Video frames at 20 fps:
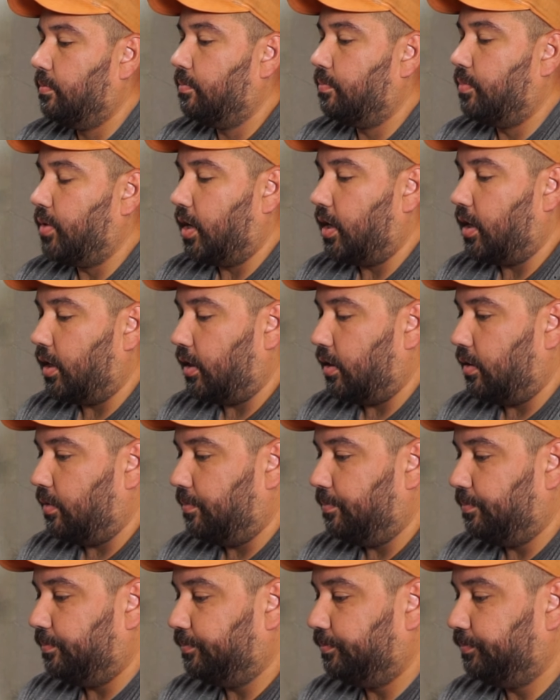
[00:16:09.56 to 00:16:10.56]
But
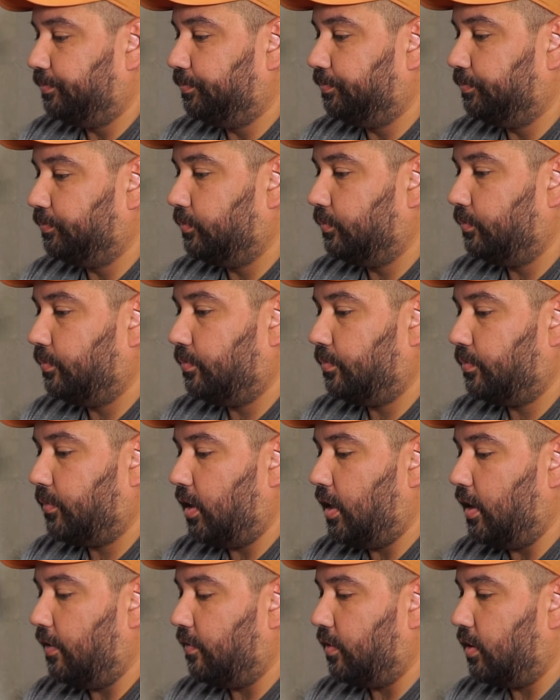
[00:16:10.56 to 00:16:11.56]

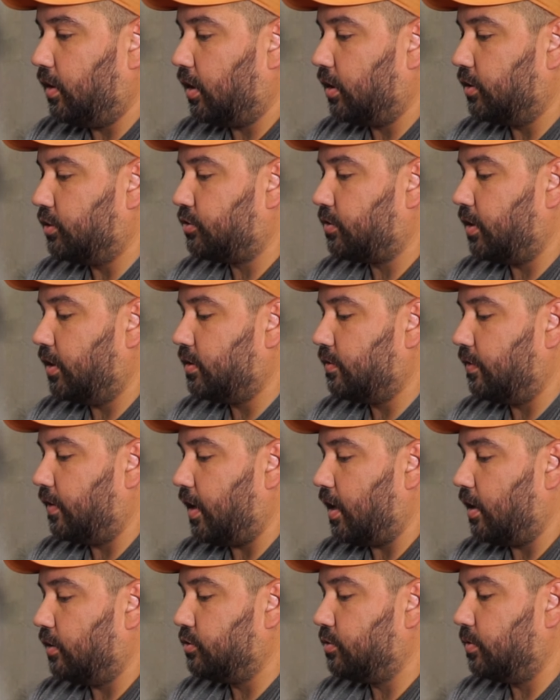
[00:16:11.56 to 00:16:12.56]
given the constraints of the
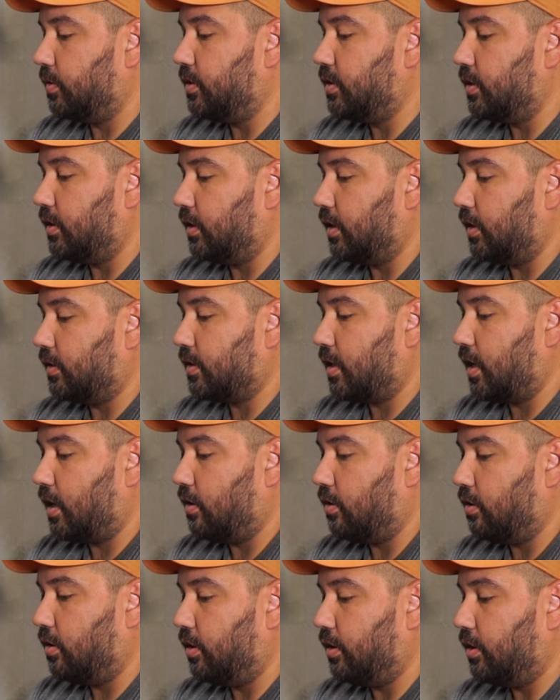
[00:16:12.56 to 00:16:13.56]
Altoid tin, that's kind
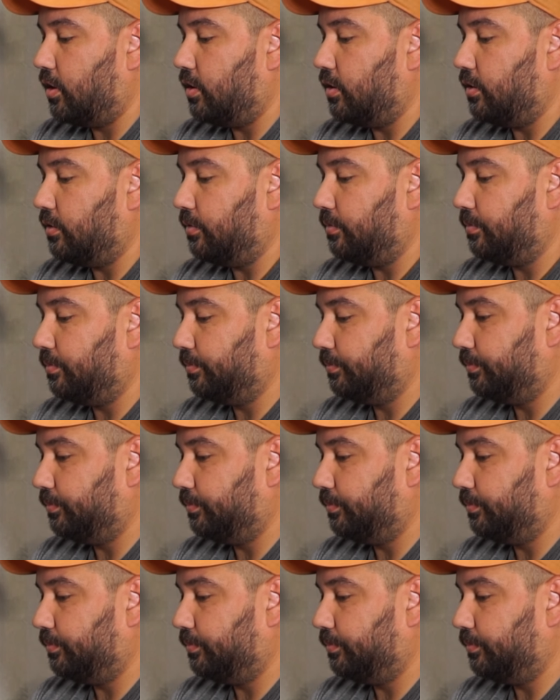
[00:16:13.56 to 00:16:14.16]
of hard to do.